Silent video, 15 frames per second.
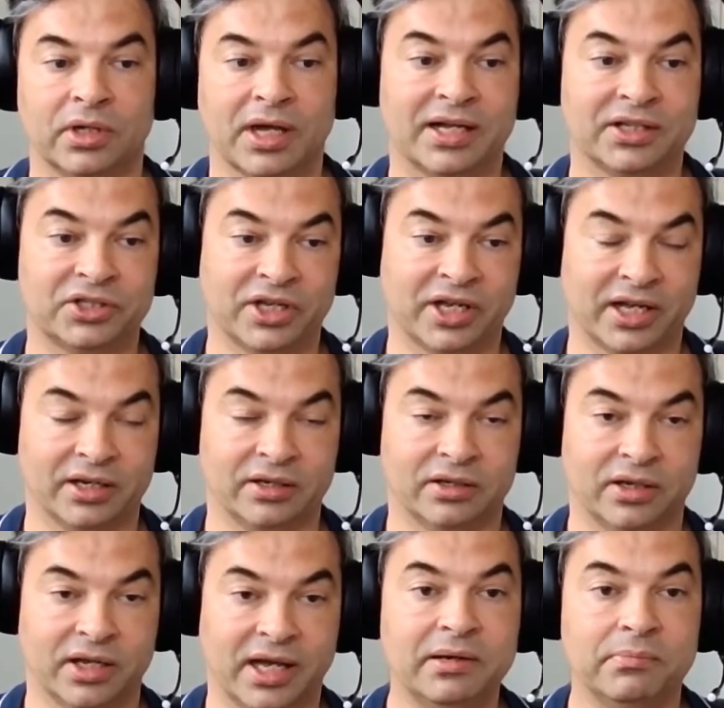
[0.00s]
as can
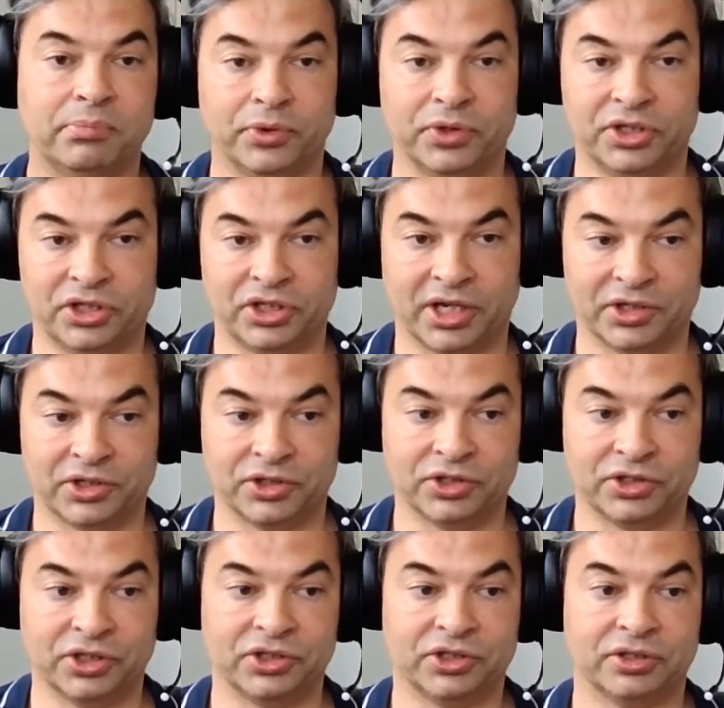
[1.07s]
endpoint detection
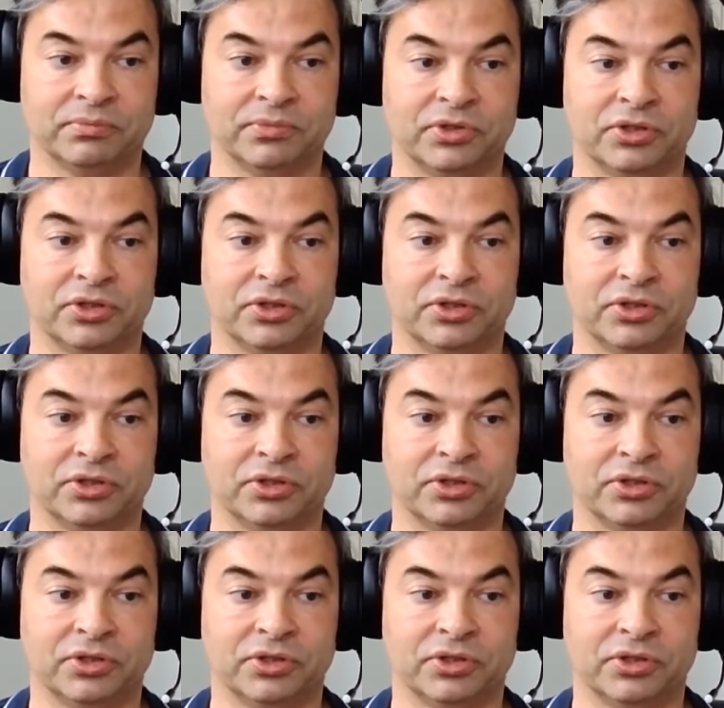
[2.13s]
systems